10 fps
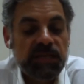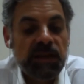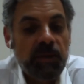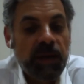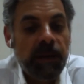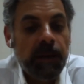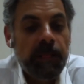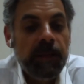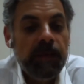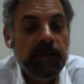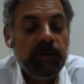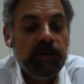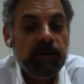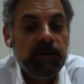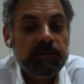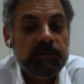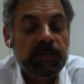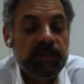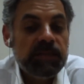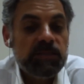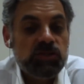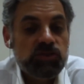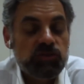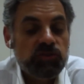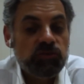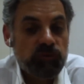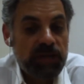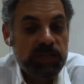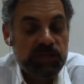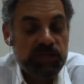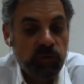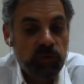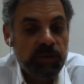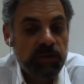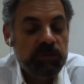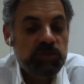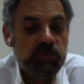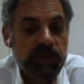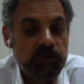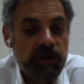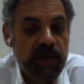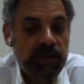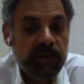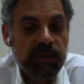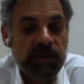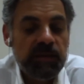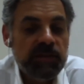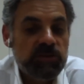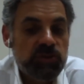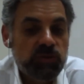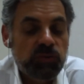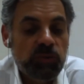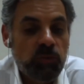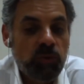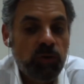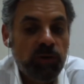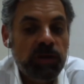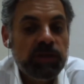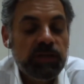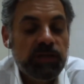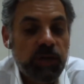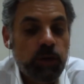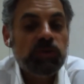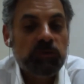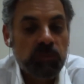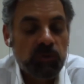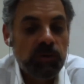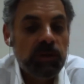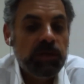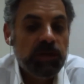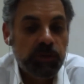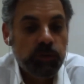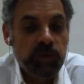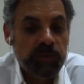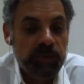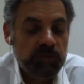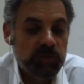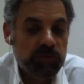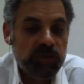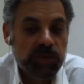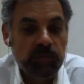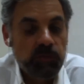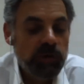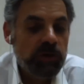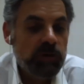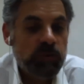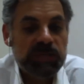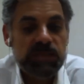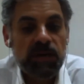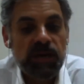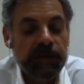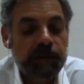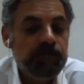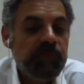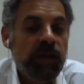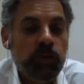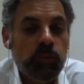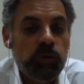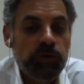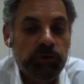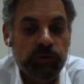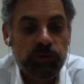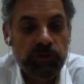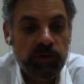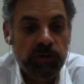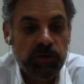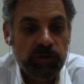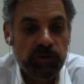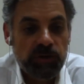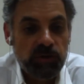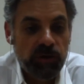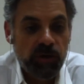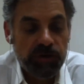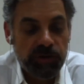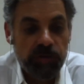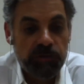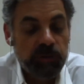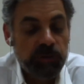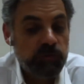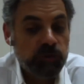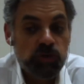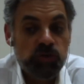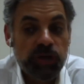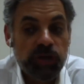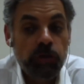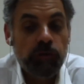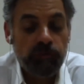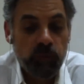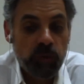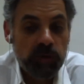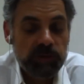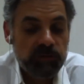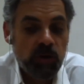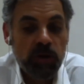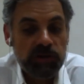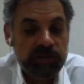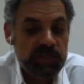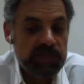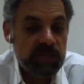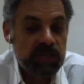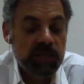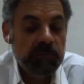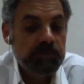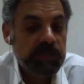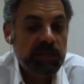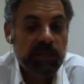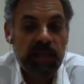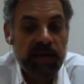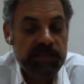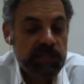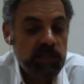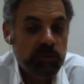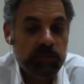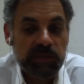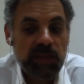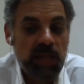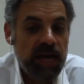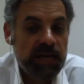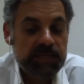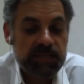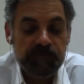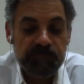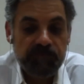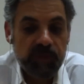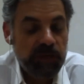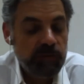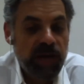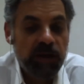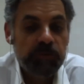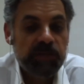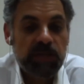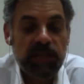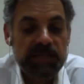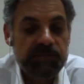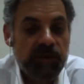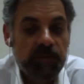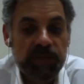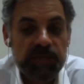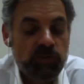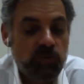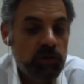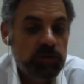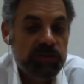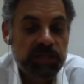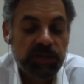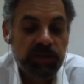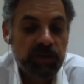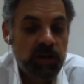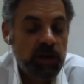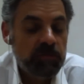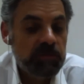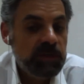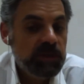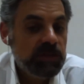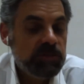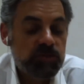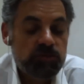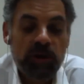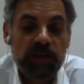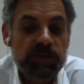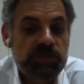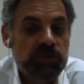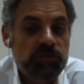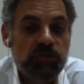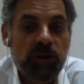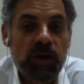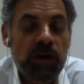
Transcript: Zeina Muhanna, that needs to transform, that needs to be eradicated into a more equitable agreement between the employer on one side and the worker on the other. But for those who cannot afford, for all these middle class, lower middle class, even higher middle class families who are losing their income, struggling to